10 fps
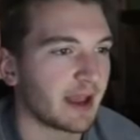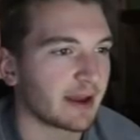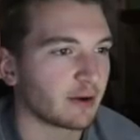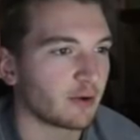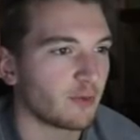
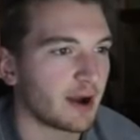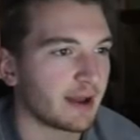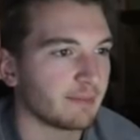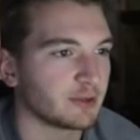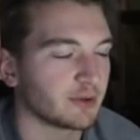I don't know
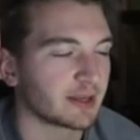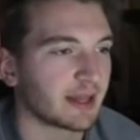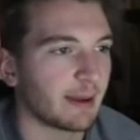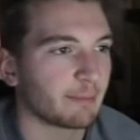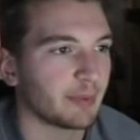why I'm doing
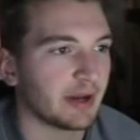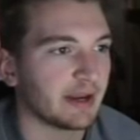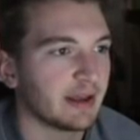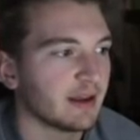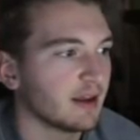that,
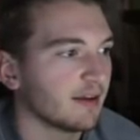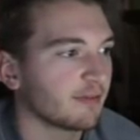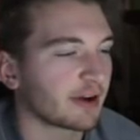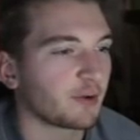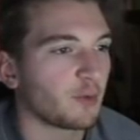but
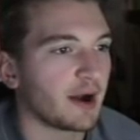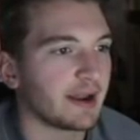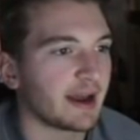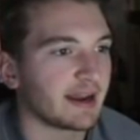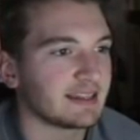figured why
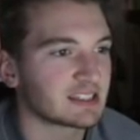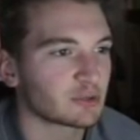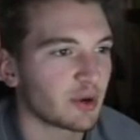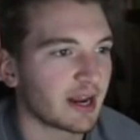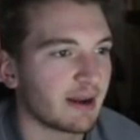not. He's
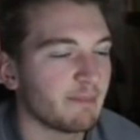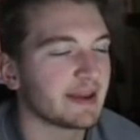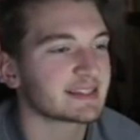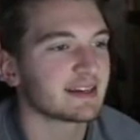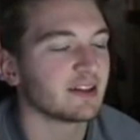swinging and
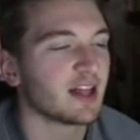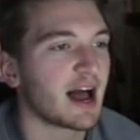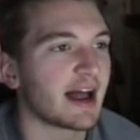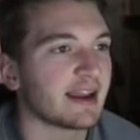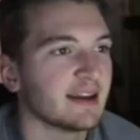missing a
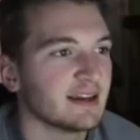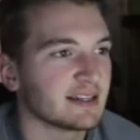lot.